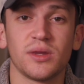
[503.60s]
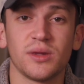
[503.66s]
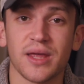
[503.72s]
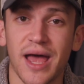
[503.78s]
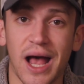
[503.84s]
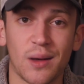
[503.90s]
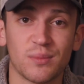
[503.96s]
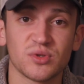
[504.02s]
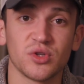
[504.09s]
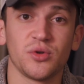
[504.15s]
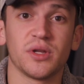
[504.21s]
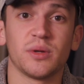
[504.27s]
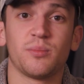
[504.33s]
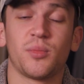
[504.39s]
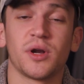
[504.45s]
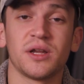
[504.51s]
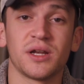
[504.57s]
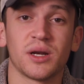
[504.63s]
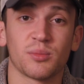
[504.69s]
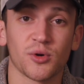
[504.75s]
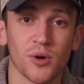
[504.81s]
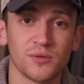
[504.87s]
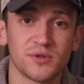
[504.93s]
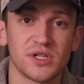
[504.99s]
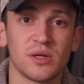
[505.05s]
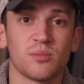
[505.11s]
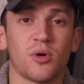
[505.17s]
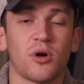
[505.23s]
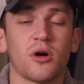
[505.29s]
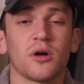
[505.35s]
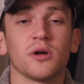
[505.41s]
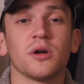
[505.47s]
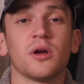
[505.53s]
absolutely put in a protein
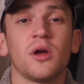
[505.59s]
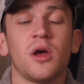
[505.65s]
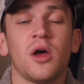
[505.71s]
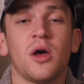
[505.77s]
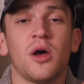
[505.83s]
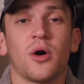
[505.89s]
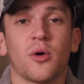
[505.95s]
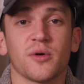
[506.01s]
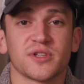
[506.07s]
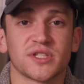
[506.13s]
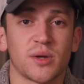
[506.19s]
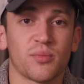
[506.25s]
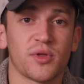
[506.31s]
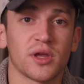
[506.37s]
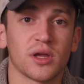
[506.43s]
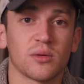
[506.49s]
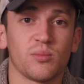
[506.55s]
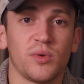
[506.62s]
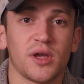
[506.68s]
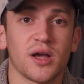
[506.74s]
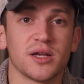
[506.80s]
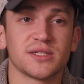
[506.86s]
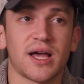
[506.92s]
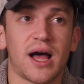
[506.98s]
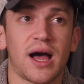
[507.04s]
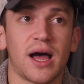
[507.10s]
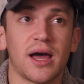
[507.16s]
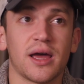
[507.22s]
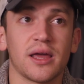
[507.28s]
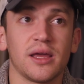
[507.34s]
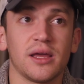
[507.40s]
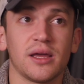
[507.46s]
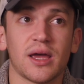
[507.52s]
bar or something, because
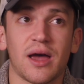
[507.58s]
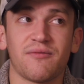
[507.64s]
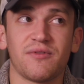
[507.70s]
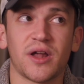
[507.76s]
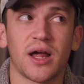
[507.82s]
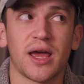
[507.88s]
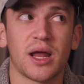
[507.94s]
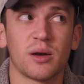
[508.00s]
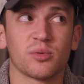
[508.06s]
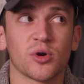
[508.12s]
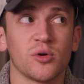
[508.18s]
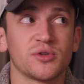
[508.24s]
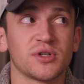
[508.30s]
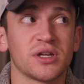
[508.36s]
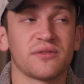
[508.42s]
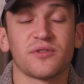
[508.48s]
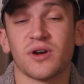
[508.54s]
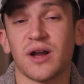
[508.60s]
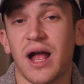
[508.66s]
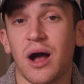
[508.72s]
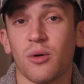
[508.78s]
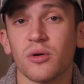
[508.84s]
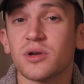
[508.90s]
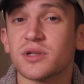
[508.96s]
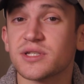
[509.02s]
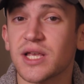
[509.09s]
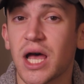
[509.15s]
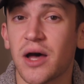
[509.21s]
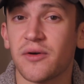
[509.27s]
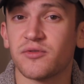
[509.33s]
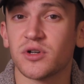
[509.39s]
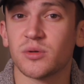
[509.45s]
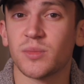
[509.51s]
I have not had protein for hours
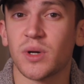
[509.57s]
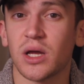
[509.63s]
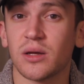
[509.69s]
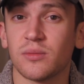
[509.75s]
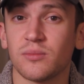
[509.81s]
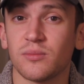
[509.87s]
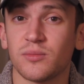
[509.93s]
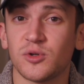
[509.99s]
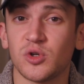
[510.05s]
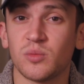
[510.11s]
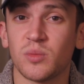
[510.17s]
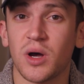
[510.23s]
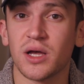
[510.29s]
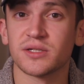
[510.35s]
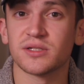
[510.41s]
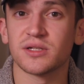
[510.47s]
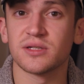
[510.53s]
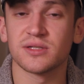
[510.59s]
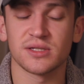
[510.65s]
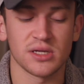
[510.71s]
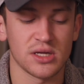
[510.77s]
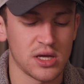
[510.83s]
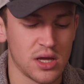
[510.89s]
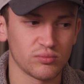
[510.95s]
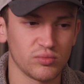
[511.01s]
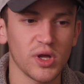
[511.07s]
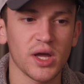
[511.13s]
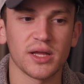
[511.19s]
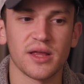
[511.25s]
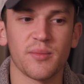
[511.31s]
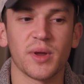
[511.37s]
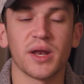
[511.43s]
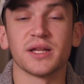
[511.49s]
after my 2 Bostons. Yeah,
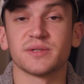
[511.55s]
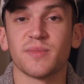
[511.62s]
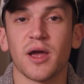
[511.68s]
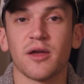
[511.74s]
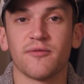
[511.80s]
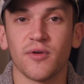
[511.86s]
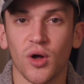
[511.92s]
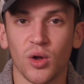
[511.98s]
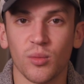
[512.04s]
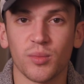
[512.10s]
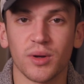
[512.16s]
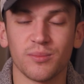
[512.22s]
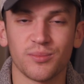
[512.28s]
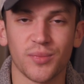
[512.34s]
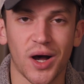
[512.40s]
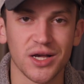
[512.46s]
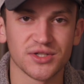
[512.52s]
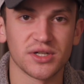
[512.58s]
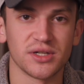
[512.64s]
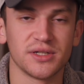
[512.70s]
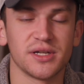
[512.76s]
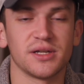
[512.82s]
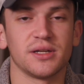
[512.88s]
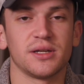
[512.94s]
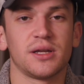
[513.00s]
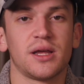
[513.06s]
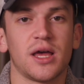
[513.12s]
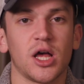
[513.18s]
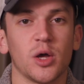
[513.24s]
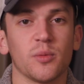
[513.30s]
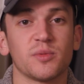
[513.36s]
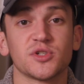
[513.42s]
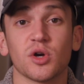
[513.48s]
I mean, it's my fault, but Boston didn't
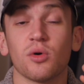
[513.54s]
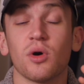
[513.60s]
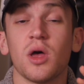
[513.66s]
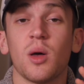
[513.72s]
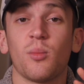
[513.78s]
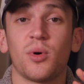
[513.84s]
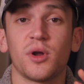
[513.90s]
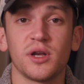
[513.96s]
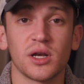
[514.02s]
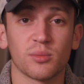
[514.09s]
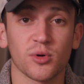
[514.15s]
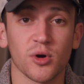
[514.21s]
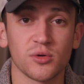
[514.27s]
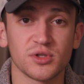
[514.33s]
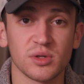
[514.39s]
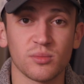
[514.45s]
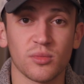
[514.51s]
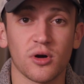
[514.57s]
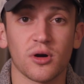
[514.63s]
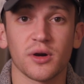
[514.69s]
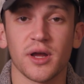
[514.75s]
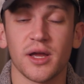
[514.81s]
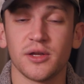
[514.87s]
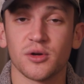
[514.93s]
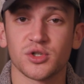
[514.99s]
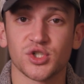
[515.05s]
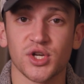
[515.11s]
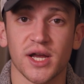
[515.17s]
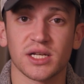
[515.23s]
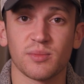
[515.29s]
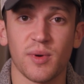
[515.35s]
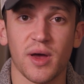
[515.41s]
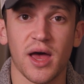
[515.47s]
help. So put in a protein bar in your
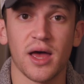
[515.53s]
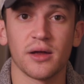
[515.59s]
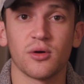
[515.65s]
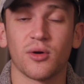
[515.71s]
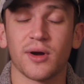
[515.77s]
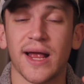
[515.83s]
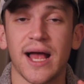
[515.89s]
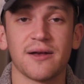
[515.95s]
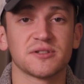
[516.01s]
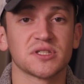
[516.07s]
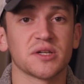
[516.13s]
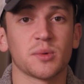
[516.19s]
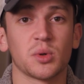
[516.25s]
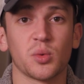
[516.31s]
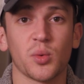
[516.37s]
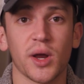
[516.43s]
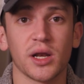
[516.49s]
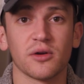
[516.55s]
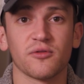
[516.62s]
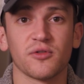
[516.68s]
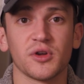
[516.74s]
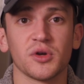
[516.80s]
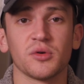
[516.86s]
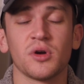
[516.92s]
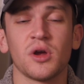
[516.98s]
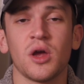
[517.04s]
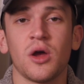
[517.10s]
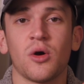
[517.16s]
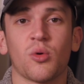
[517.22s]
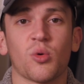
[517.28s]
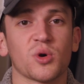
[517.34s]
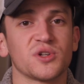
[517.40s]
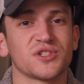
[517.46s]
checked bag, or have someone waiting for you,
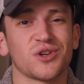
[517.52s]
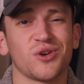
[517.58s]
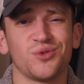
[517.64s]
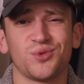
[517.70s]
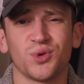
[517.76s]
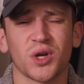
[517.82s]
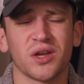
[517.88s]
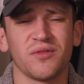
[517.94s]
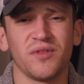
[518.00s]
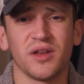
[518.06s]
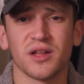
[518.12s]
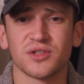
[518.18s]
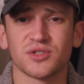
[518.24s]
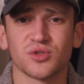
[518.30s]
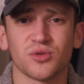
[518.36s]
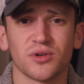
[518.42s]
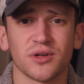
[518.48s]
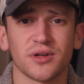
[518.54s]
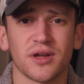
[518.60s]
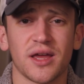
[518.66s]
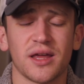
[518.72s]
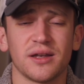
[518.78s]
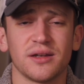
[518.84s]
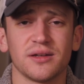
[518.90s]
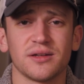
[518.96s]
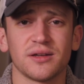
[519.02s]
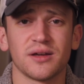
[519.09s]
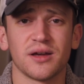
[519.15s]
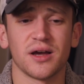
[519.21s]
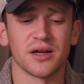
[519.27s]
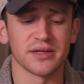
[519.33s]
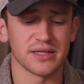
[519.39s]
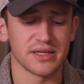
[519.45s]
or just go to a convenience store and
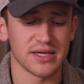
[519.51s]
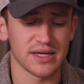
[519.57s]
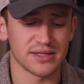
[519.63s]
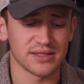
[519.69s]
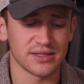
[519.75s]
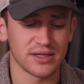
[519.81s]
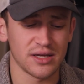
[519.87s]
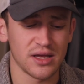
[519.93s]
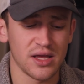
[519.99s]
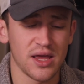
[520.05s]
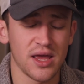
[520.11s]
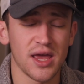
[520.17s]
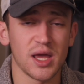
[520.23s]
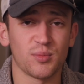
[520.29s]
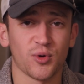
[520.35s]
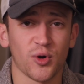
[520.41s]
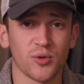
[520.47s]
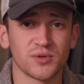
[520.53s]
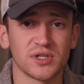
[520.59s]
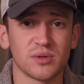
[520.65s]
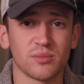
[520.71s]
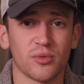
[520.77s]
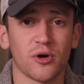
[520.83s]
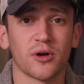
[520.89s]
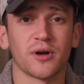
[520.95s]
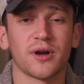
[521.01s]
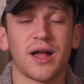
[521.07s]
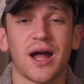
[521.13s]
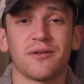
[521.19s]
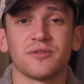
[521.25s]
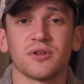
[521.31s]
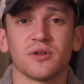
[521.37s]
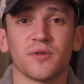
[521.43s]
get a protein bar
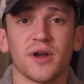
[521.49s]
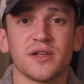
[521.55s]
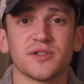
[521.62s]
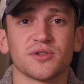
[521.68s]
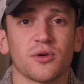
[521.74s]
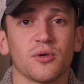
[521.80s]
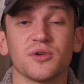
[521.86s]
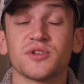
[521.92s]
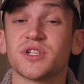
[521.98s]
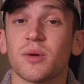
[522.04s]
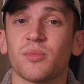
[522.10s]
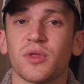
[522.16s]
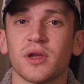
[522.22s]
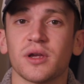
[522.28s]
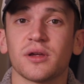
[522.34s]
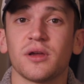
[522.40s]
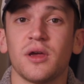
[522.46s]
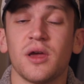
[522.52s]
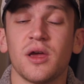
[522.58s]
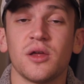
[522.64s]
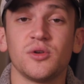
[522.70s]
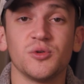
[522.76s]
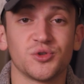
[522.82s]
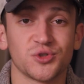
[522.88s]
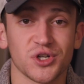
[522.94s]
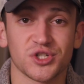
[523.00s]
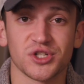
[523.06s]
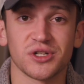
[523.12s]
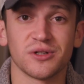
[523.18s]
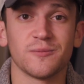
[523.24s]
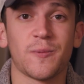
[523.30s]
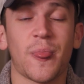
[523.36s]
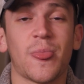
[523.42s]
after the race or something,
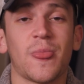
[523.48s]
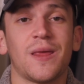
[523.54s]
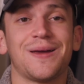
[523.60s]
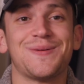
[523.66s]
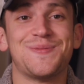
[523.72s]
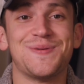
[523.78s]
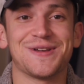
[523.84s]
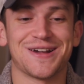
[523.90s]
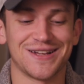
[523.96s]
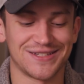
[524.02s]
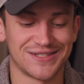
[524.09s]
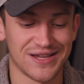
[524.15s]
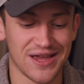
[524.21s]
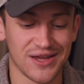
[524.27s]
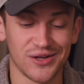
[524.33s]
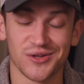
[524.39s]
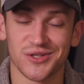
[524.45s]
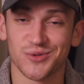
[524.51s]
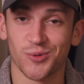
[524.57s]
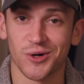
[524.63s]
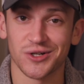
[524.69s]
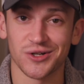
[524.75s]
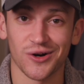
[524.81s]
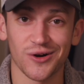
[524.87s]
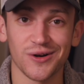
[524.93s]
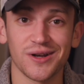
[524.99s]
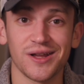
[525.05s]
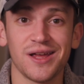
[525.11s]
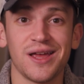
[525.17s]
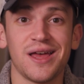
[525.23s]
nutrition, because you just worked hard.